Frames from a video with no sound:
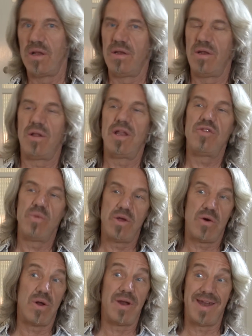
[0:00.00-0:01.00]
No, let's
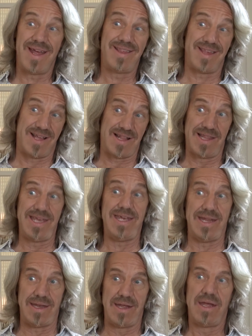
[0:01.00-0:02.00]
record it nice and
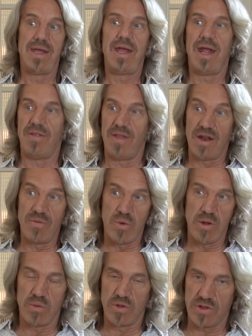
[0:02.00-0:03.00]
clean. Mm. And then
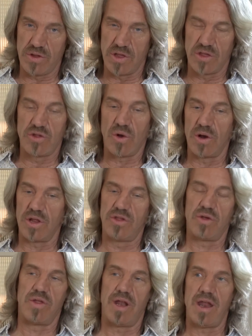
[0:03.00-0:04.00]
we distort it
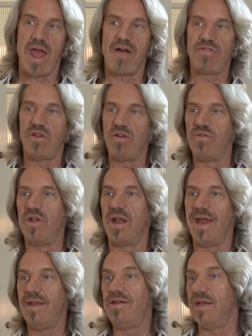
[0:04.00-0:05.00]
so that after you've done
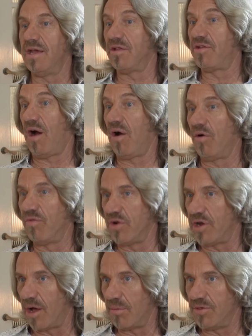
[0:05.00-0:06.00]
eighteen guitar
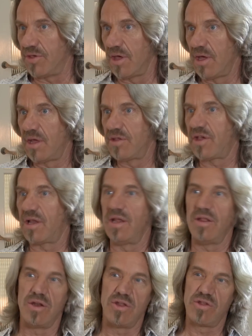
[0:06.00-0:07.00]
overdubs,
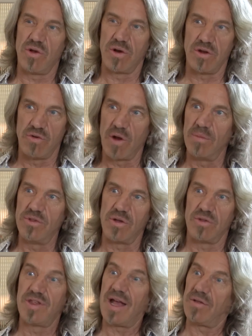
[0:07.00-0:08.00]
suddenly the distorted drums
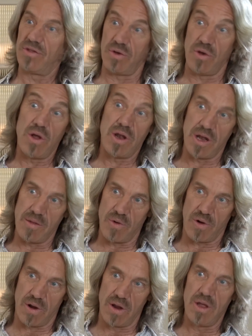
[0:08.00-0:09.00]
don't sound so good
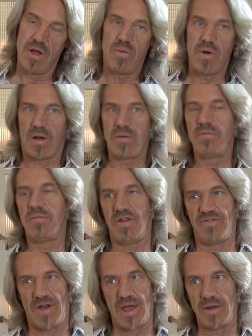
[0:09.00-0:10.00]
anymore. Well,
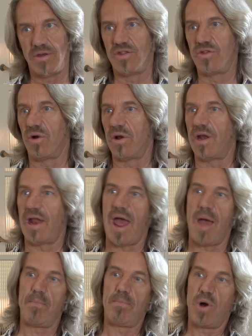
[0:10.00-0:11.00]
if I distorted
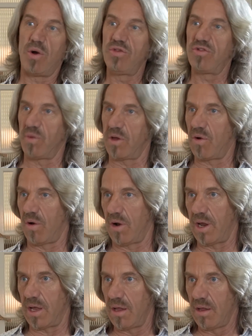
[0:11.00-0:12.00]
post-recording.